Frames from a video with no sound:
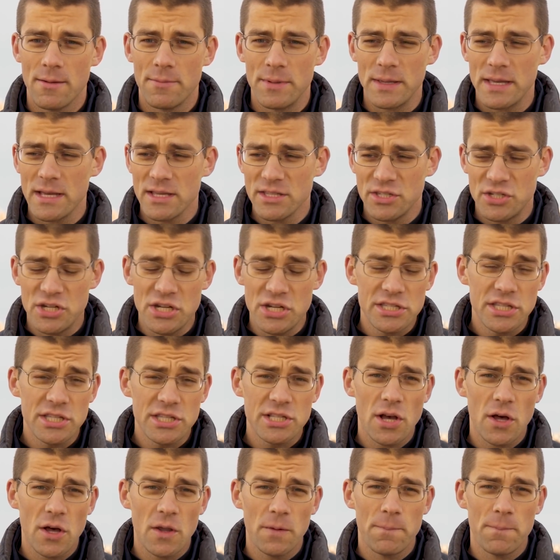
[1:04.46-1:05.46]
because Jesus
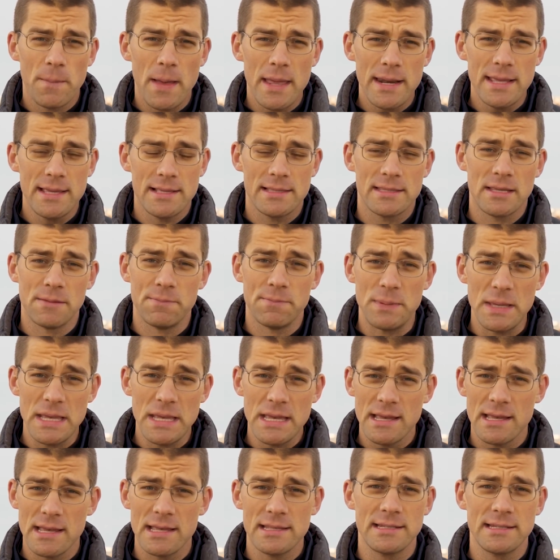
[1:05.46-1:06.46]
called many to
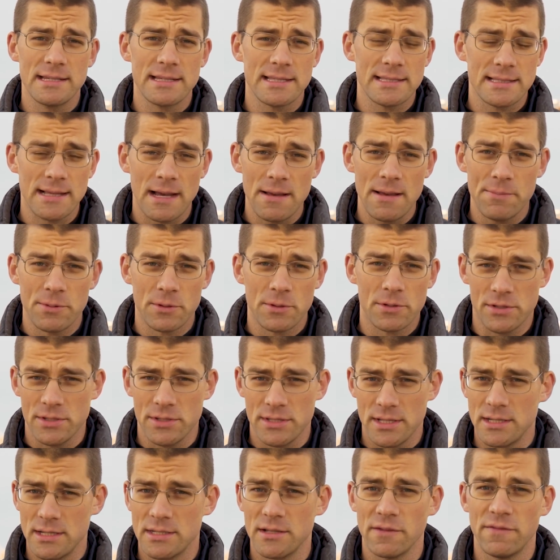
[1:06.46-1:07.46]
be his
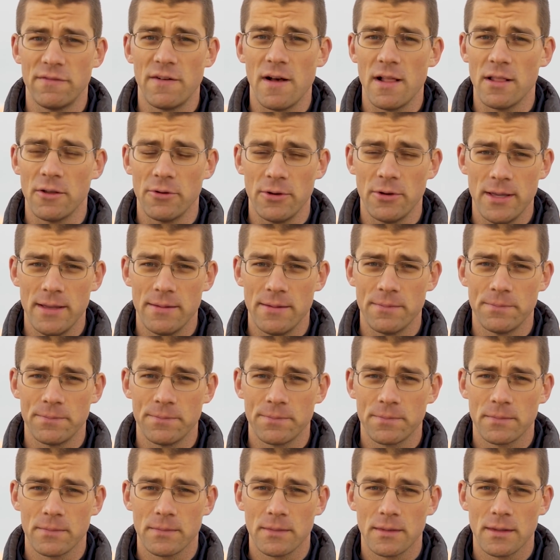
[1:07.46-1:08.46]
disciples and to follow him.
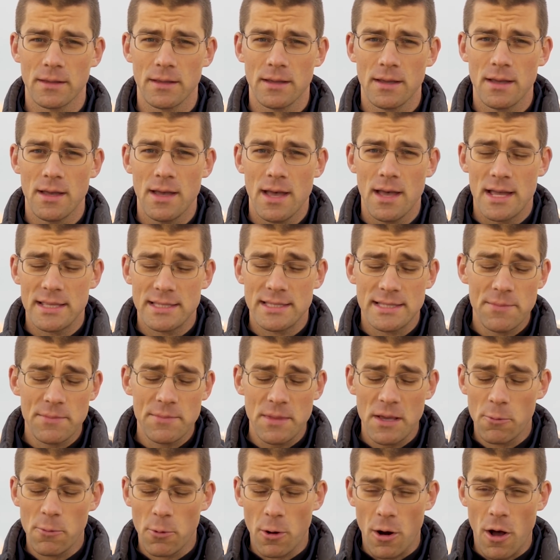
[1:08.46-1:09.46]
It's
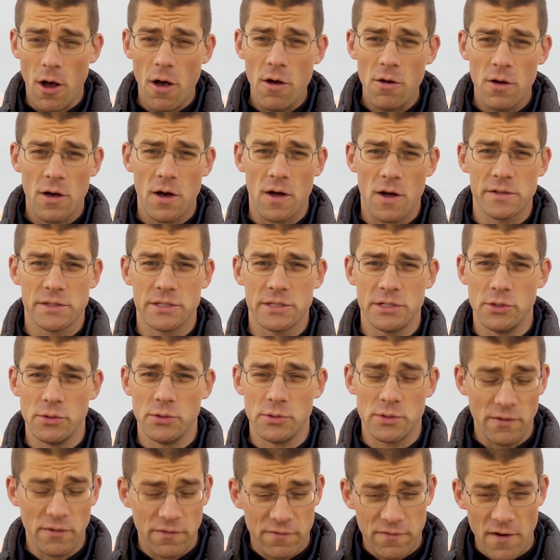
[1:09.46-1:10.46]
something we're all called to do,
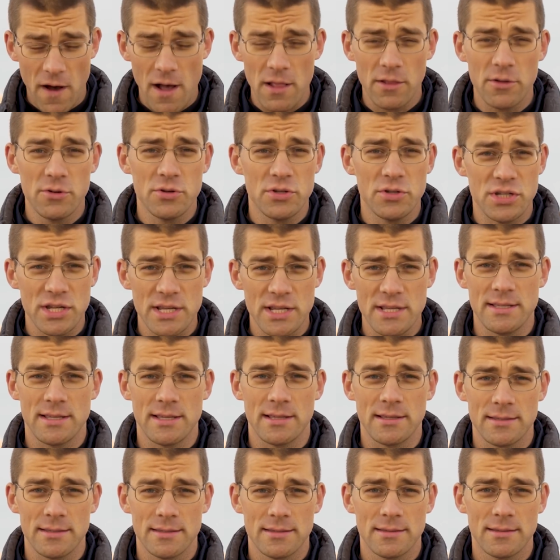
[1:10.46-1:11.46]
to follow
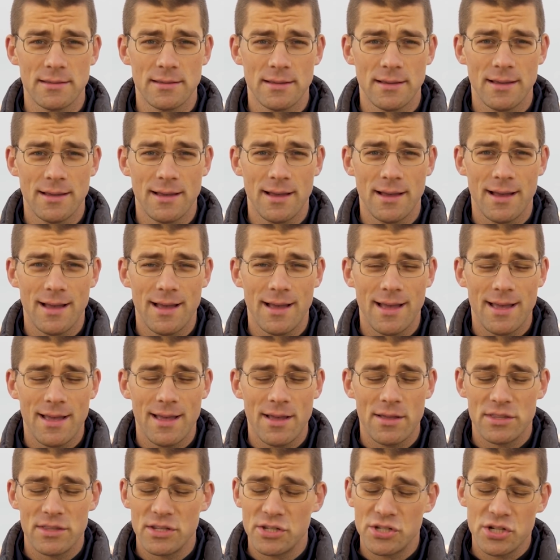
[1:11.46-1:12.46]
Jesus.
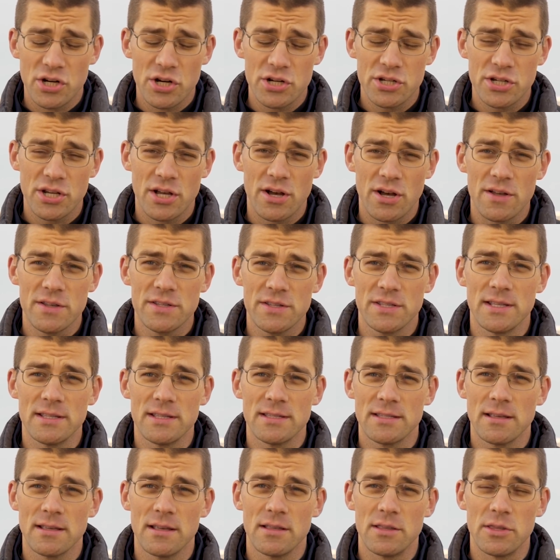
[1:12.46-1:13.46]
The church calls
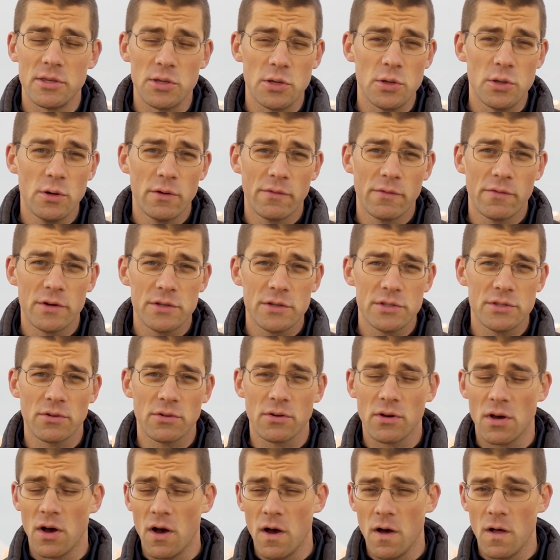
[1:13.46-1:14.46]
this the universal
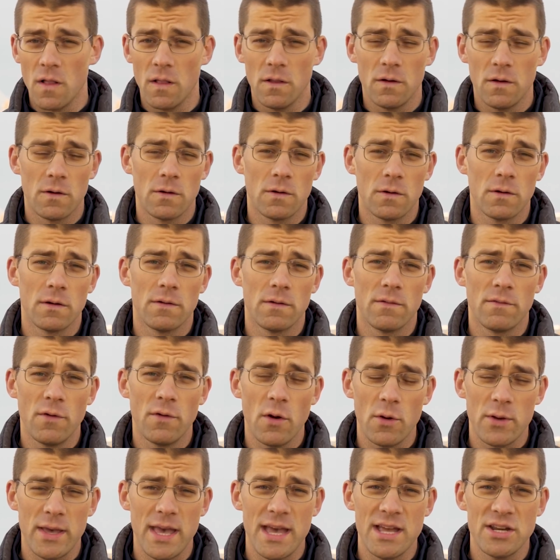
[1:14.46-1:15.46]
call or
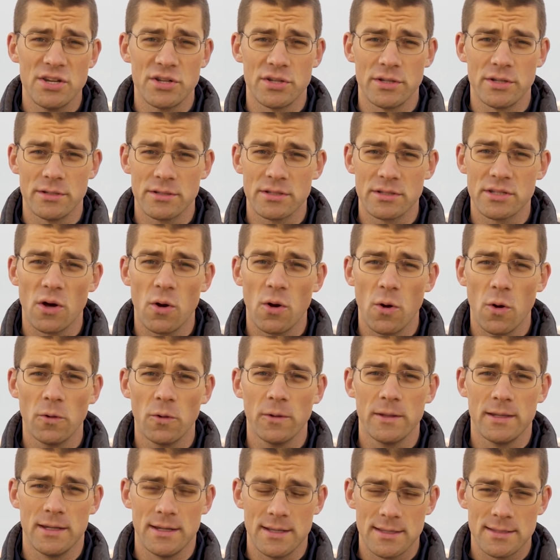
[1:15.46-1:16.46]
vocation to
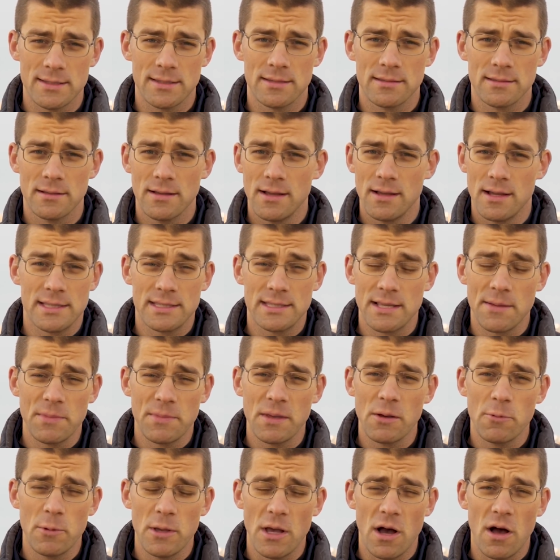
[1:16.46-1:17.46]
holiness. It's
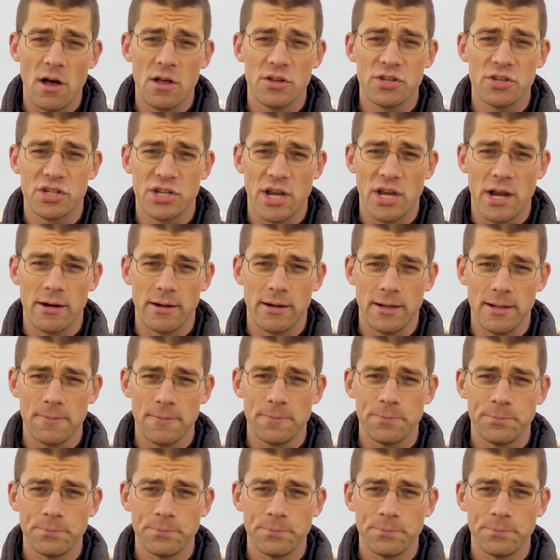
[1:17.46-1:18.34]
something we all share in.